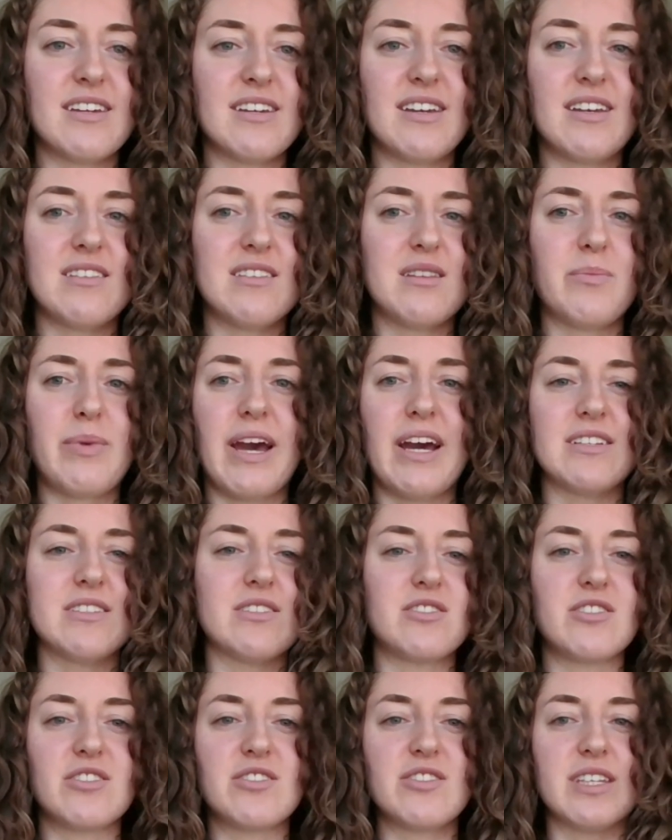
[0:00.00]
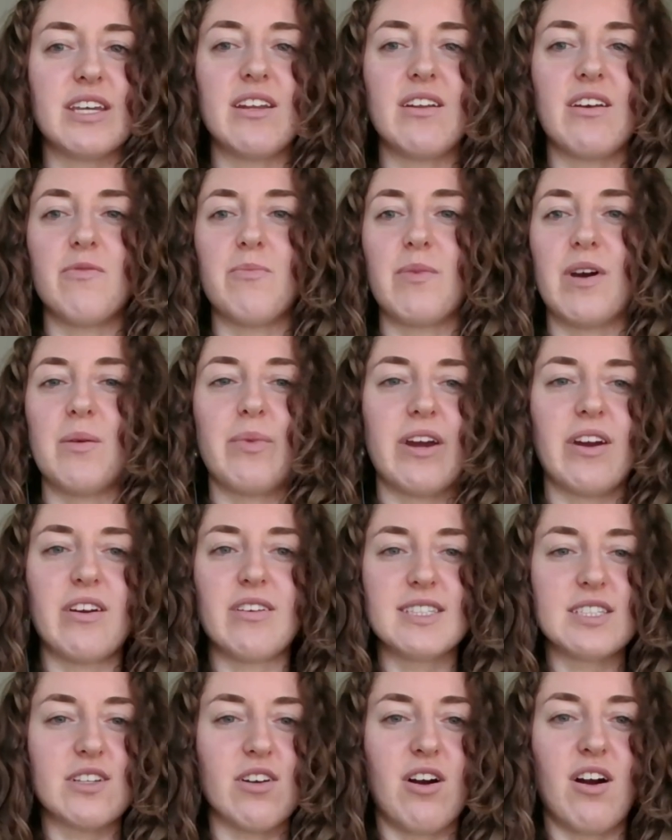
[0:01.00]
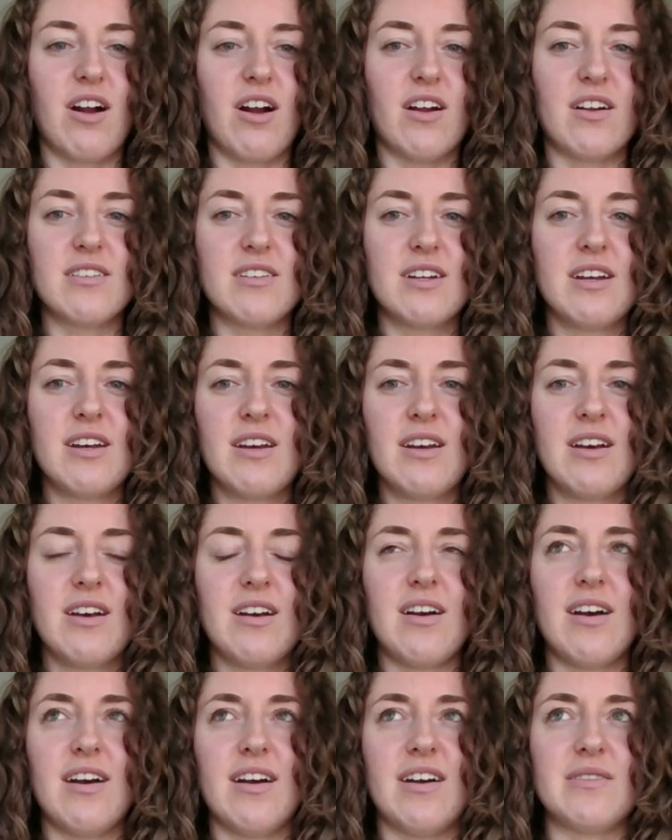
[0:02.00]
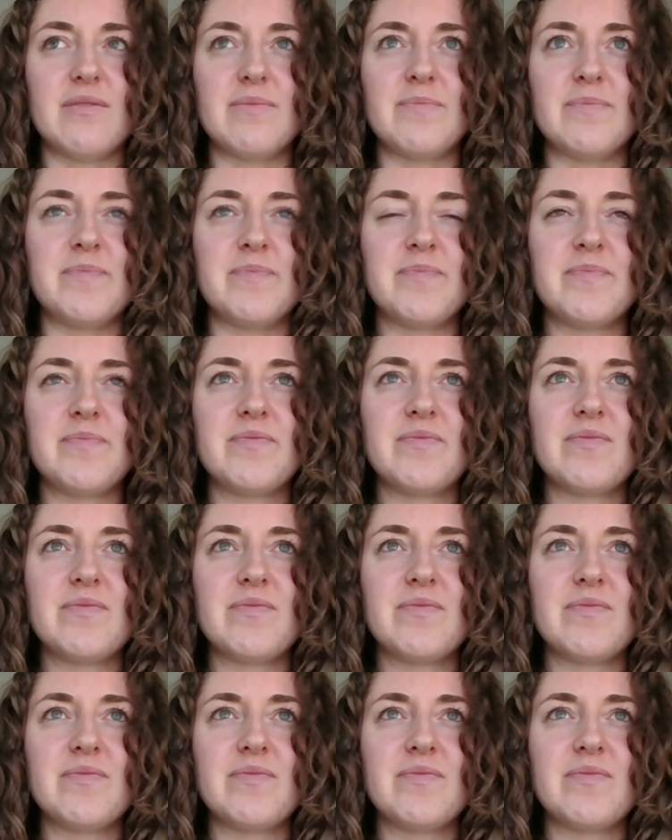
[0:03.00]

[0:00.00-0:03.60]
in the passenger seat of my parents' car um